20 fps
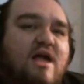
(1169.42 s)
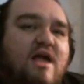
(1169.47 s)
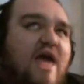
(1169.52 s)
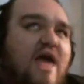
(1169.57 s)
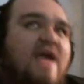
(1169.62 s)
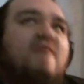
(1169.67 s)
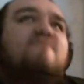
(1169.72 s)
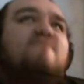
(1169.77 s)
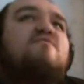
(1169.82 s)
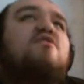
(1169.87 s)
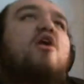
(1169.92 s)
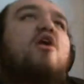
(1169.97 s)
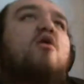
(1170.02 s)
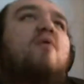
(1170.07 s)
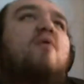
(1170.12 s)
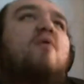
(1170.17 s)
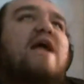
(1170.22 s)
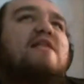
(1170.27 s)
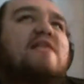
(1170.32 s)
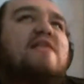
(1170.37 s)
I have no
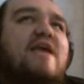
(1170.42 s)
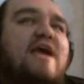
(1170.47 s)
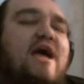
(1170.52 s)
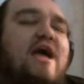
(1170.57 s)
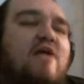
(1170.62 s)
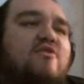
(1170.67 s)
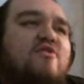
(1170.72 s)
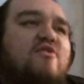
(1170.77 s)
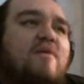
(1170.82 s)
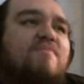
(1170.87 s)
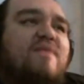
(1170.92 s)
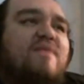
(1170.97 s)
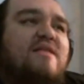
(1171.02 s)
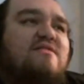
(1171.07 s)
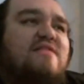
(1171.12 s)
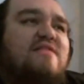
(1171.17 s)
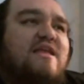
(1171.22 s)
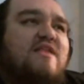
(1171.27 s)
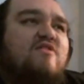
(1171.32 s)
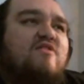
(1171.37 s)
idea how something
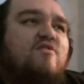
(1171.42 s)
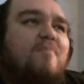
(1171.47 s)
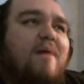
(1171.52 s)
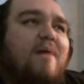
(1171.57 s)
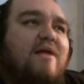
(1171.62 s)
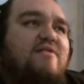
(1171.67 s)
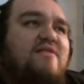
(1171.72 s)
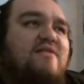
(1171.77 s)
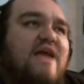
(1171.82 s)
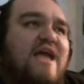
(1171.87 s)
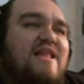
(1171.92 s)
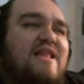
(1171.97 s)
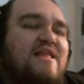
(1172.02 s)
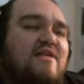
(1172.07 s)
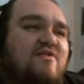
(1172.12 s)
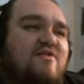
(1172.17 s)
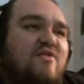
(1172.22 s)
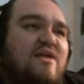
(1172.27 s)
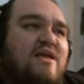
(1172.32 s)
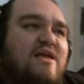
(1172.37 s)
didn't
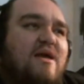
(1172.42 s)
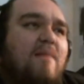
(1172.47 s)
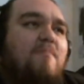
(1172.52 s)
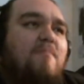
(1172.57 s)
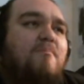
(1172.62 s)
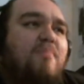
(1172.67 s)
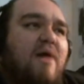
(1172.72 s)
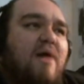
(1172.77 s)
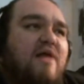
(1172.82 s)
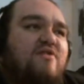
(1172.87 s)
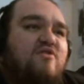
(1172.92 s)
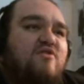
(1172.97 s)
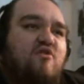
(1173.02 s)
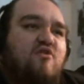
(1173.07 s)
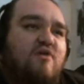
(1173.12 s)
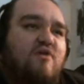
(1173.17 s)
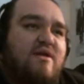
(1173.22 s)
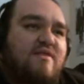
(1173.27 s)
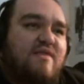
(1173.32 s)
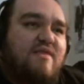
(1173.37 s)
spontaneously combust
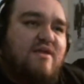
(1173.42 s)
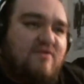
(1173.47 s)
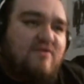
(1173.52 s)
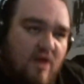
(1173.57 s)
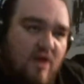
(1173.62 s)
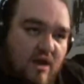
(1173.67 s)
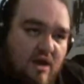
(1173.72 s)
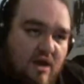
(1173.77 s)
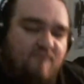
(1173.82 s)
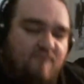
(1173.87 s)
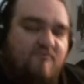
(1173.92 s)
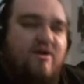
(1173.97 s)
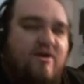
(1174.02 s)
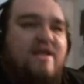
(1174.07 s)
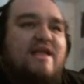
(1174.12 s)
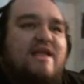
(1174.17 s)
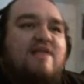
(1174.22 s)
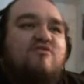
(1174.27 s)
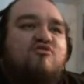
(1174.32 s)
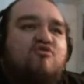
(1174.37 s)
during this
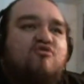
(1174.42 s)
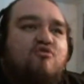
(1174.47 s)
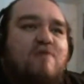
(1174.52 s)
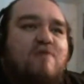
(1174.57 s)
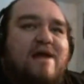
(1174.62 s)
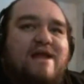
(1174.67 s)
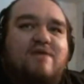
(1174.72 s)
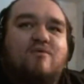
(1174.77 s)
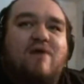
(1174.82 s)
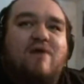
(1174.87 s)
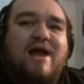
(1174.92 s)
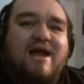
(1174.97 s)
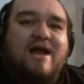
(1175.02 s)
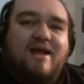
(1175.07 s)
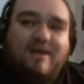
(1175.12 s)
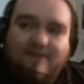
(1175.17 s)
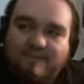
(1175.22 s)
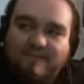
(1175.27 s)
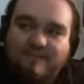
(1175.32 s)
freaking train wreck.